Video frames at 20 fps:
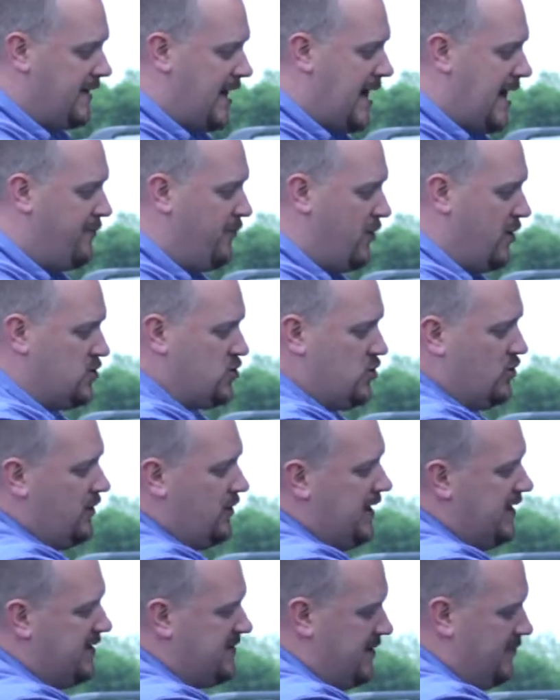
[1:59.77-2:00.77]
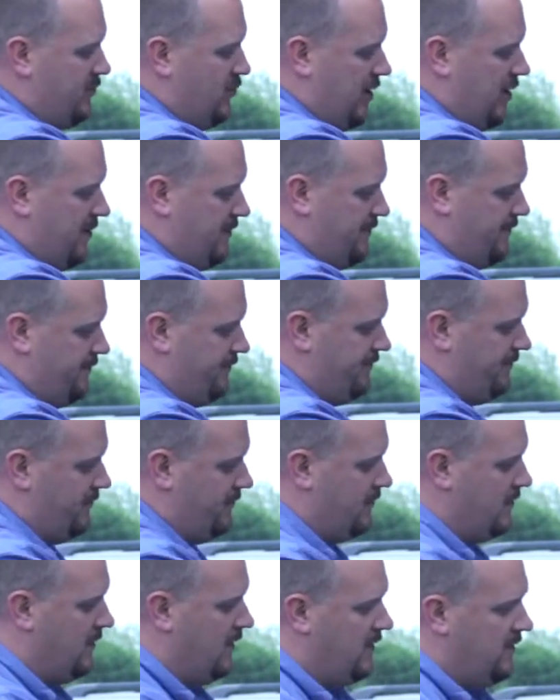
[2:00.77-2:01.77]
high pressure leak somewhere.
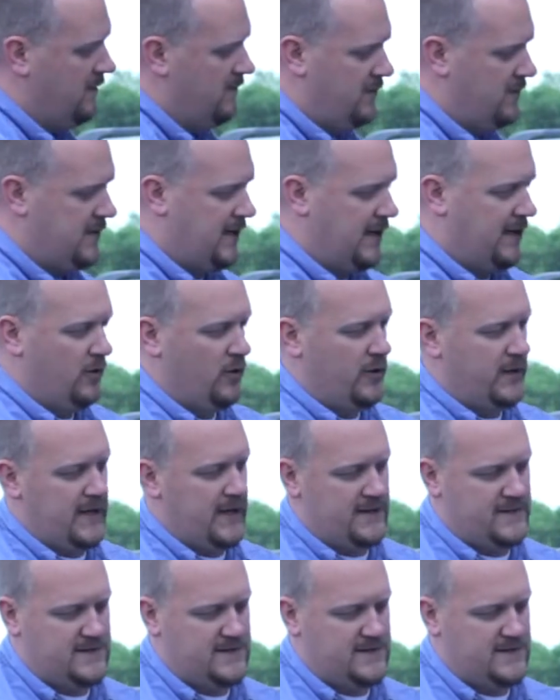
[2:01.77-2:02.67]
Take a look at this